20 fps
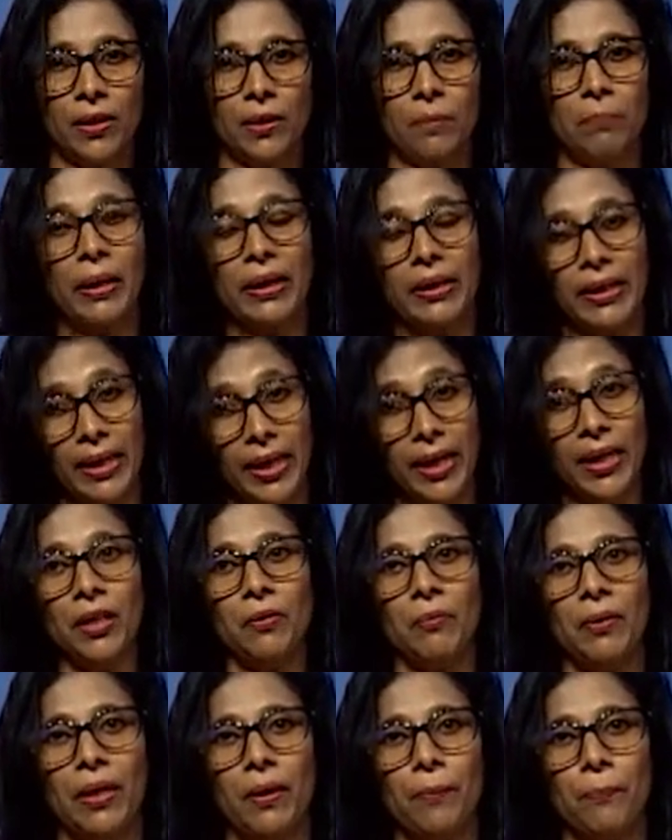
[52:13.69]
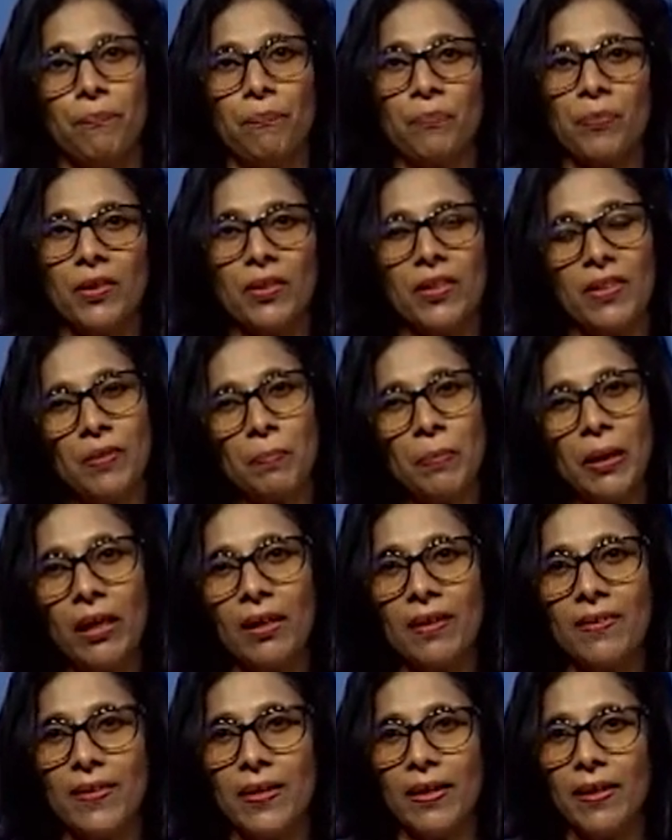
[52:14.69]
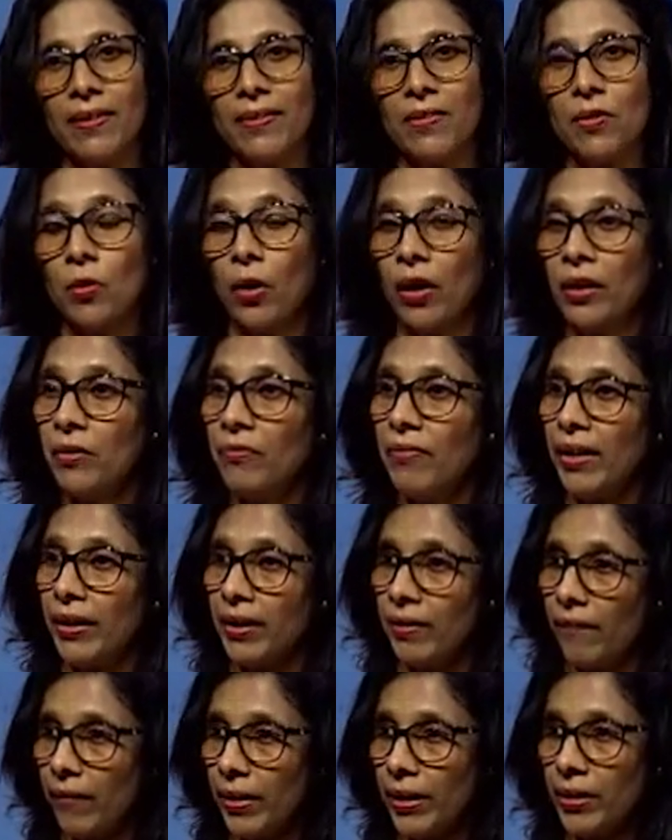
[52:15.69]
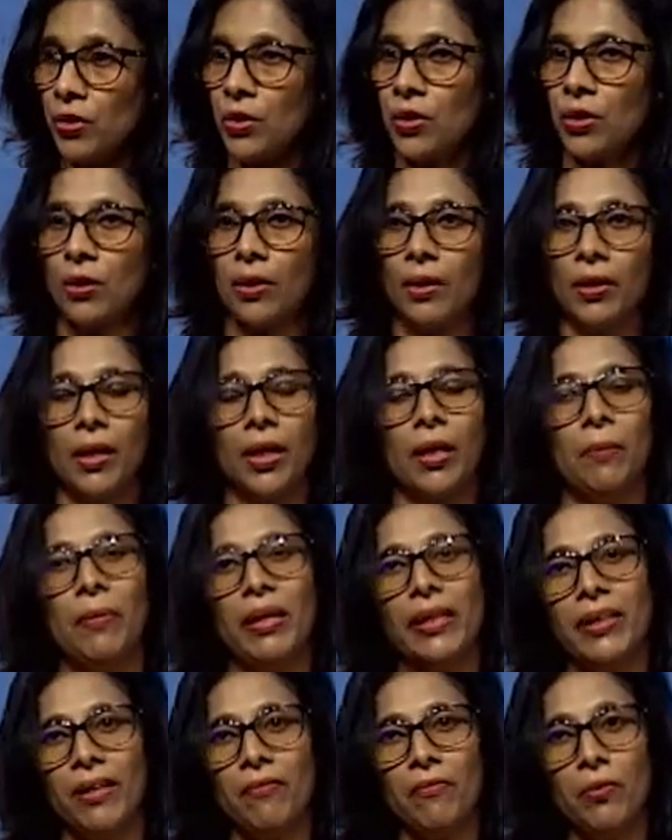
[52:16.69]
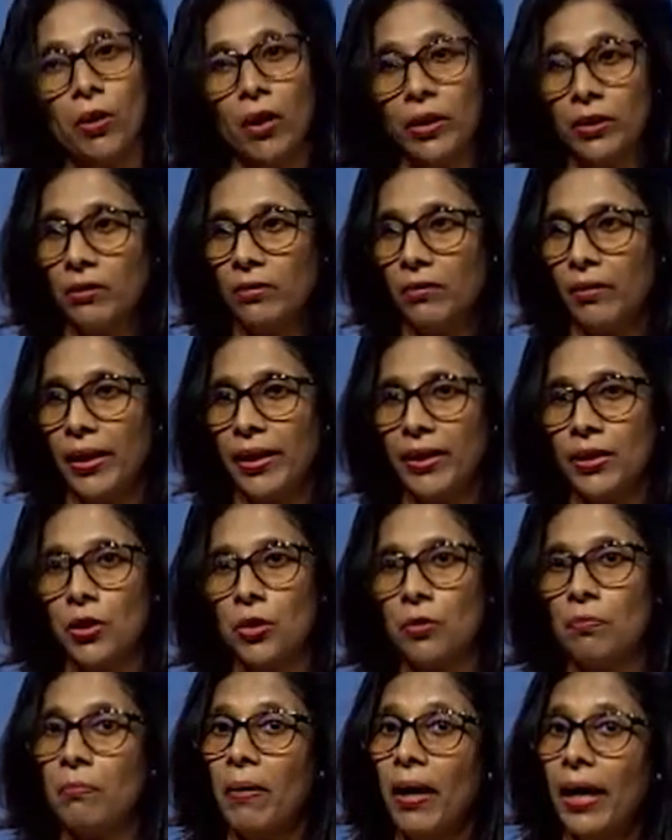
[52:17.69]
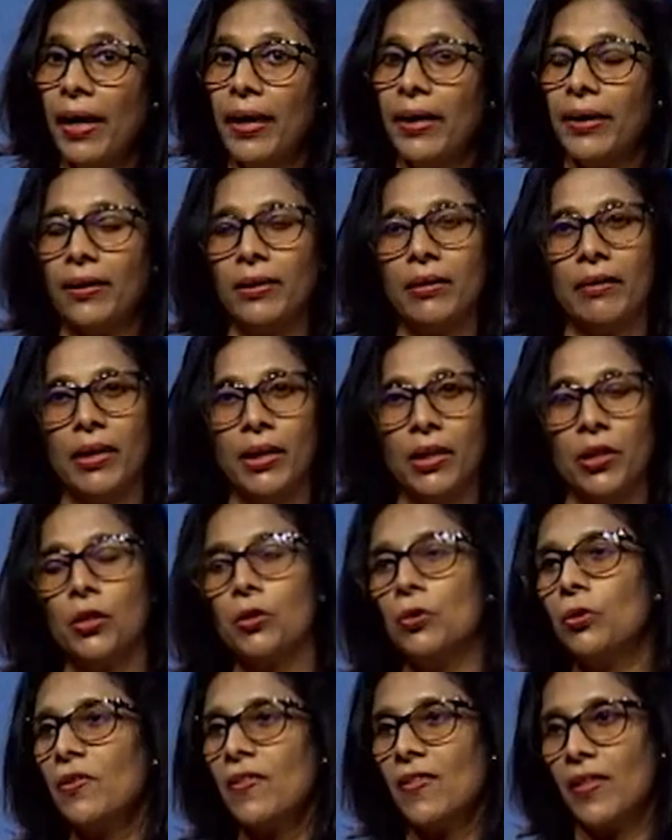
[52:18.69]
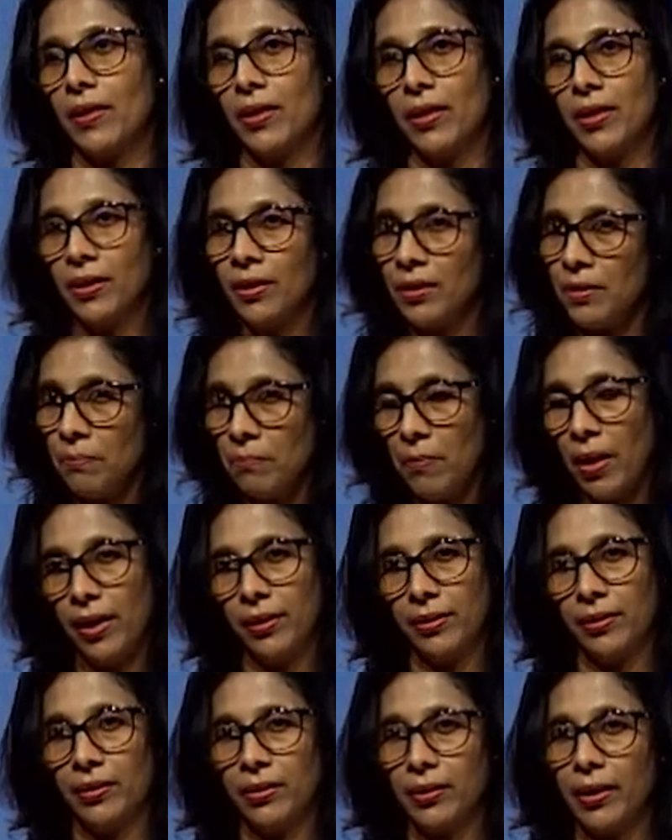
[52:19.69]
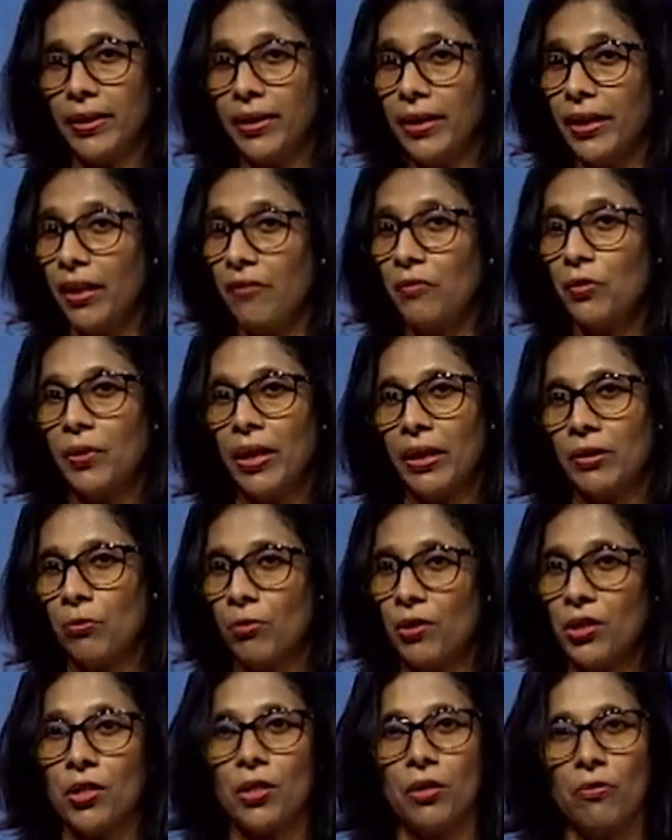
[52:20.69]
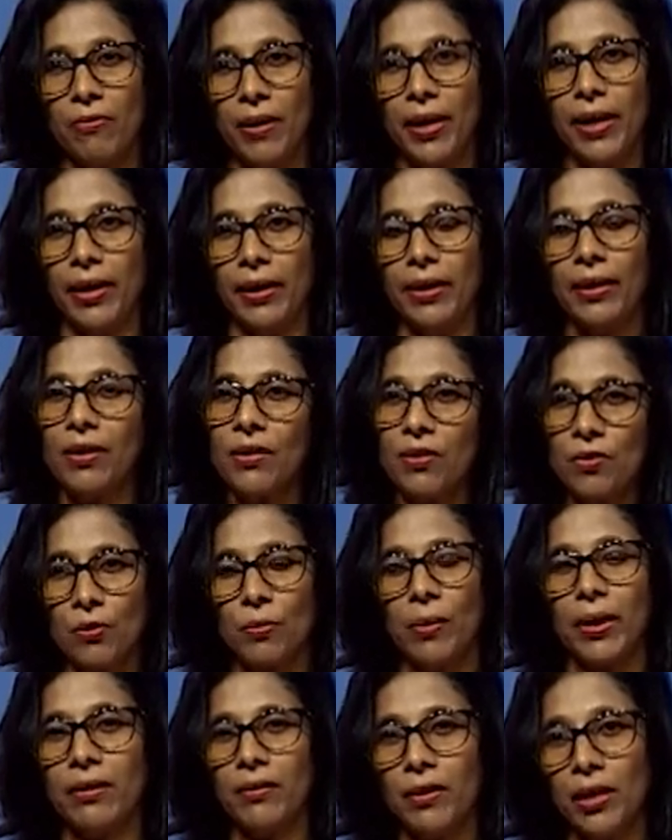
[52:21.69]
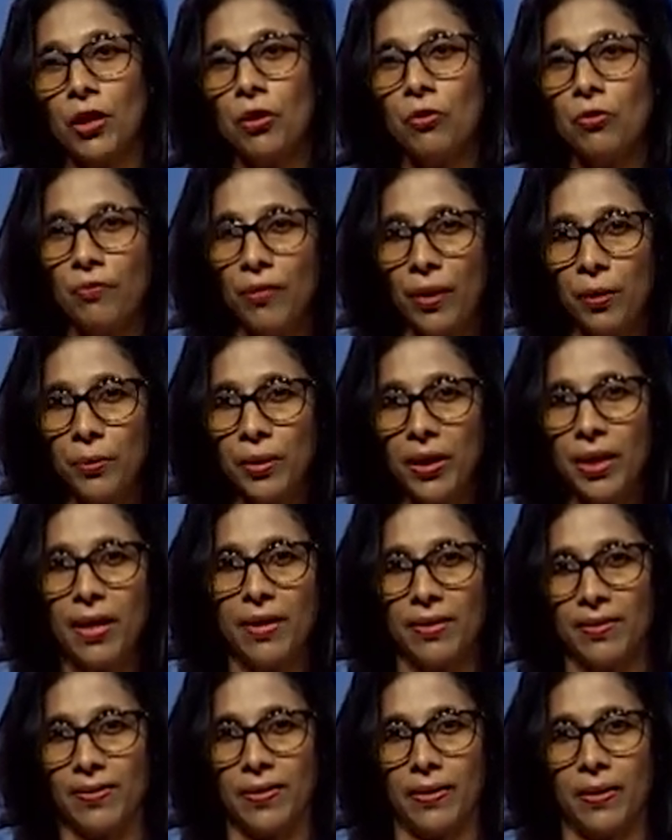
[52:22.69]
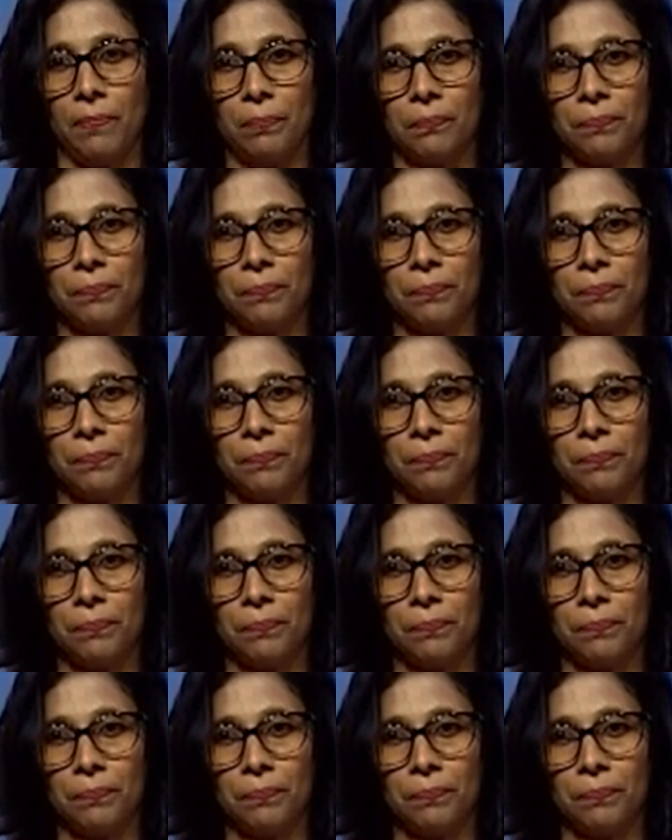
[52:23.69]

But anyway, just because he is not very rich, he might have not tried to buy a red rose in the market. I gave you that question why, so I think you found the answer.